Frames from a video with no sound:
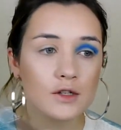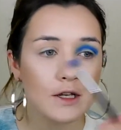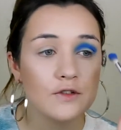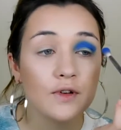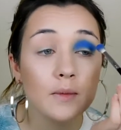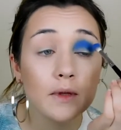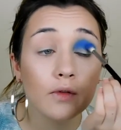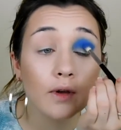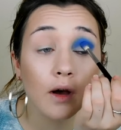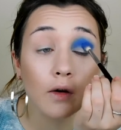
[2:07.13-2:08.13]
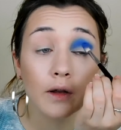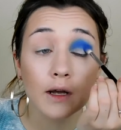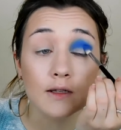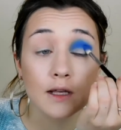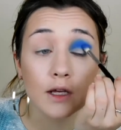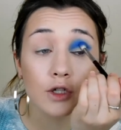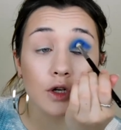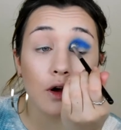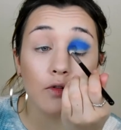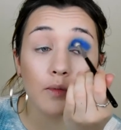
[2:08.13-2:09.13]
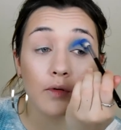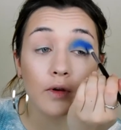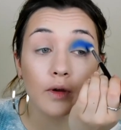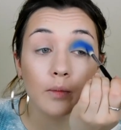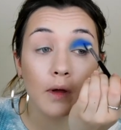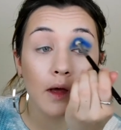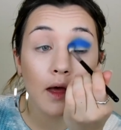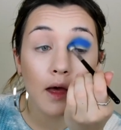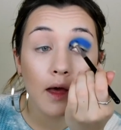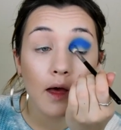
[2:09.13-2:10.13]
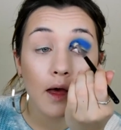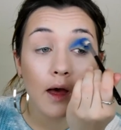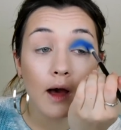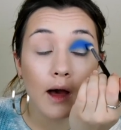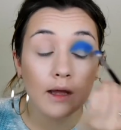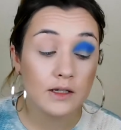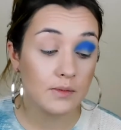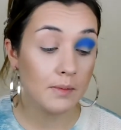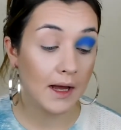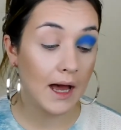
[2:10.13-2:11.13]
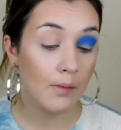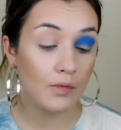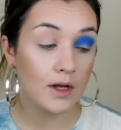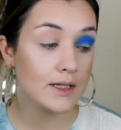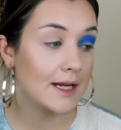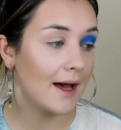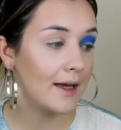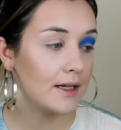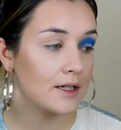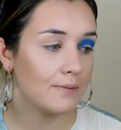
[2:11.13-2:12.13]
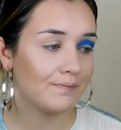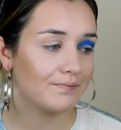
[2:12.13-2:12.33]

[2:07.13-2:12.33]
So I was filming the reorganisation of my room and my camera died.